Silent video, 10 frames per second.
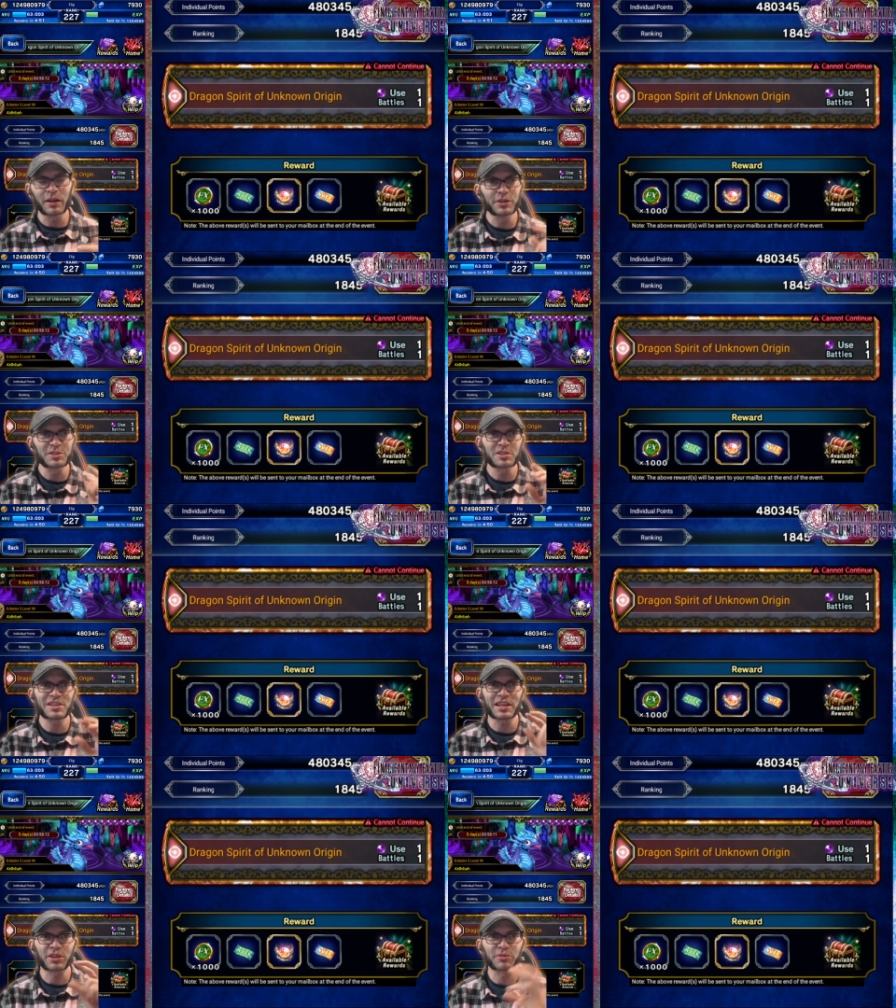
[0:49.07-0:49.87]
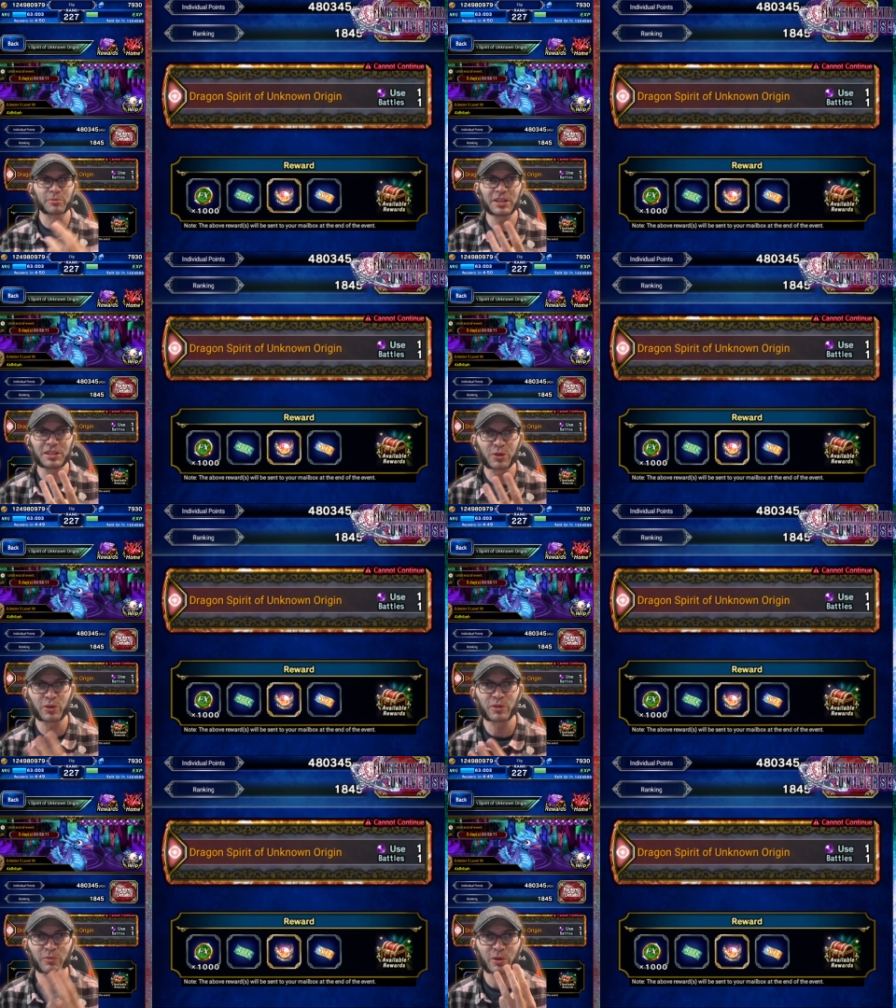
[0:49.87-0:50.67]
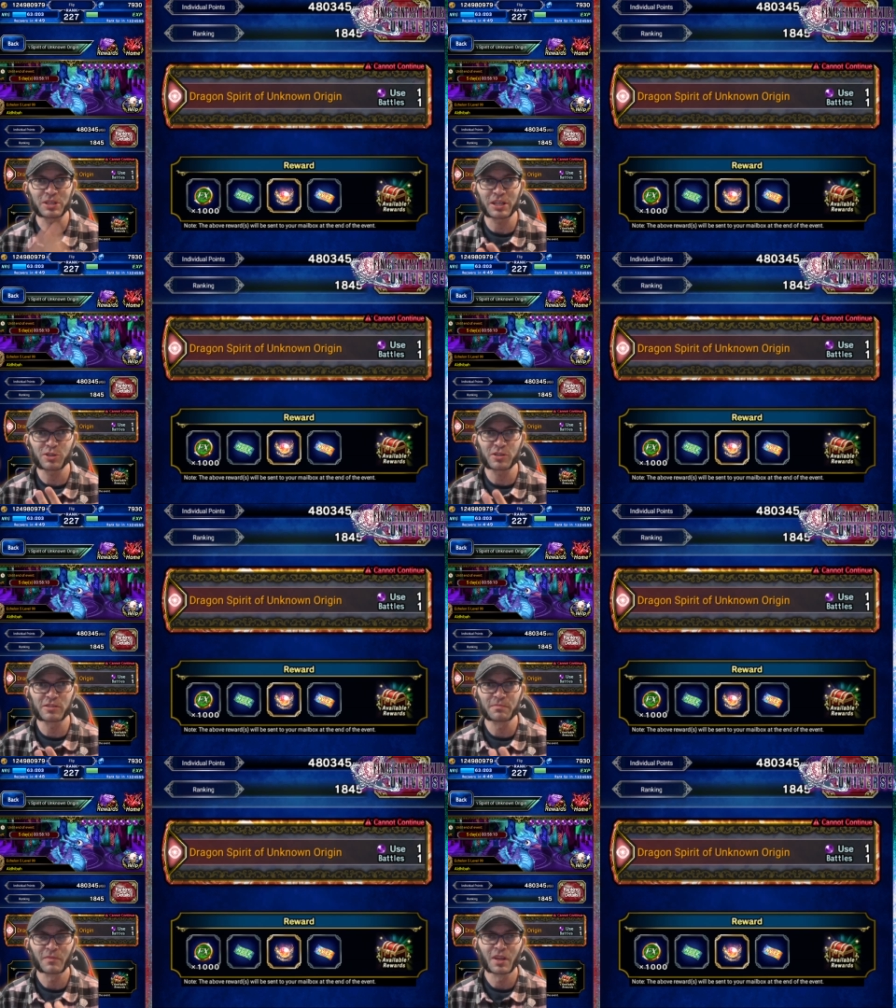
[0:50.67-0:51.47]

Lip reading: This is a 3-turn rotation,